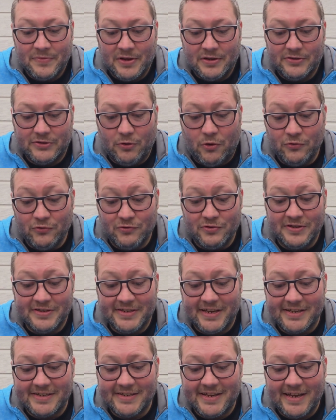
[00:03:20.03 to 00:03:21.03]
So
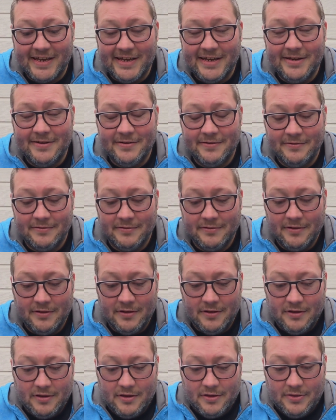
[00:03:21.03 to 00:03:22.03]
116
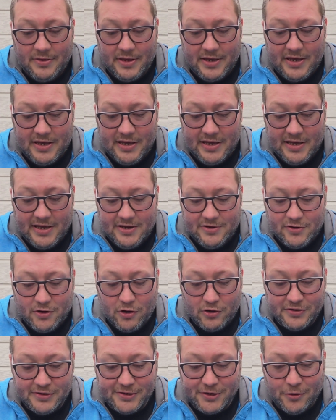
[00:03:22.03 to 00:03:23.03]
the
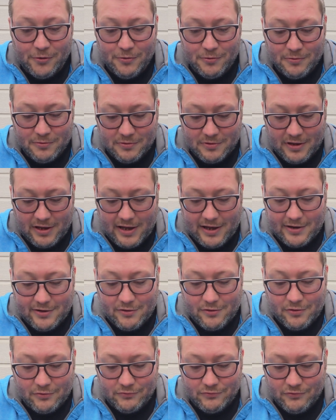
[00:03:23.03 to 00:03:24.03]
Nord 2 and
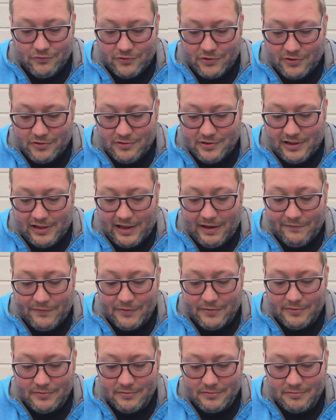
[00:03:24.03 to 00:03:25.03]

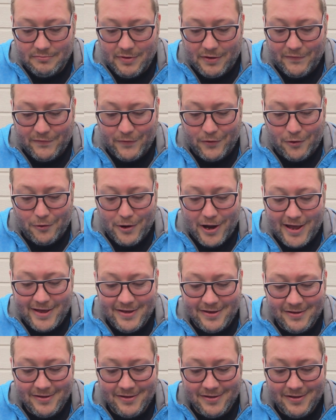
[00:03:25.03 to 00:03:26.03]
111 my 4a.
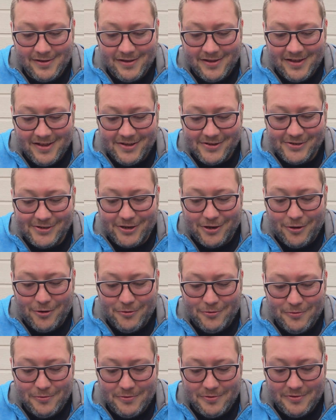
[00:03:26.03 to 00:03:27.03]

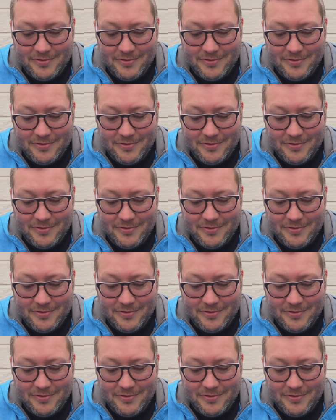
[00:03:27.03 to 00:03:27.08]
So